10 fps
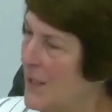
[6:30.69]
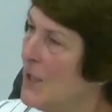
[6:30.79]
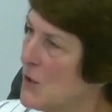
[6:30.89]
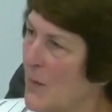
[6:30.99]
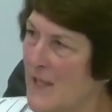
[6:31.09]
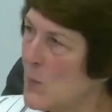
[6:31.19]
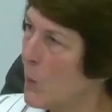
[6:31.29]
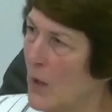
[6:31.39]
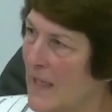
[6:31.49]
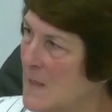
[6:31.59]
So this
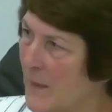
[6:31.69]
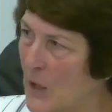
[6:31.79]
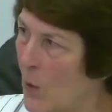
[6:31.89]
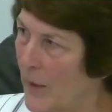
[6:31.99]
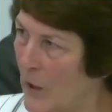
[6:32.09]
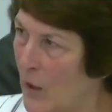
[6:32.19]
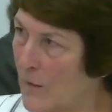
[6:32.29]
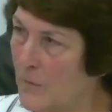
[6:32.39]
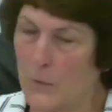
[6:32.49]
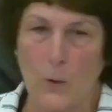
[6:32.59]
work has been going on
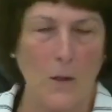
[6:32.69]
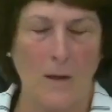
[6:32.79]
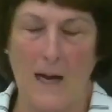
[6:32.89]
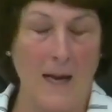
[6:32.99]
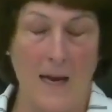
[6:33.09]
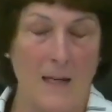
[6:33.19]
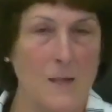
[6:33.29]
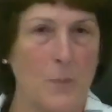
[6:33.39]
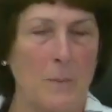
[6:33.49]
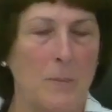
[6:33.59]
for, it's
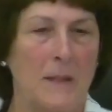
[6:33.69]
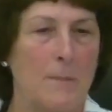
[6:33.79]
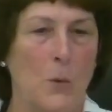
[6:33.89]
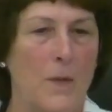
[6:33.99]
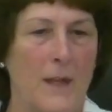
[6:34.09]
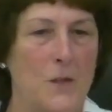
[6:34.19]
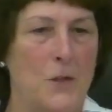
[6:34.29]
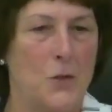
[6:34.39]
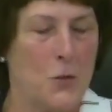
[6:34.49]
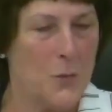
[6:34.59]
probably more than
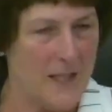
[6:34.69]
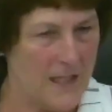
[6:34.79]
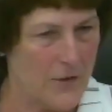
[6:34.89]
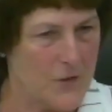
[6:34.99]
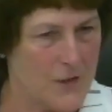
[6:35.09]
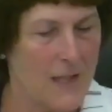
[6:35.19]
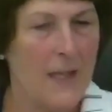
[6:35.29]
2 years,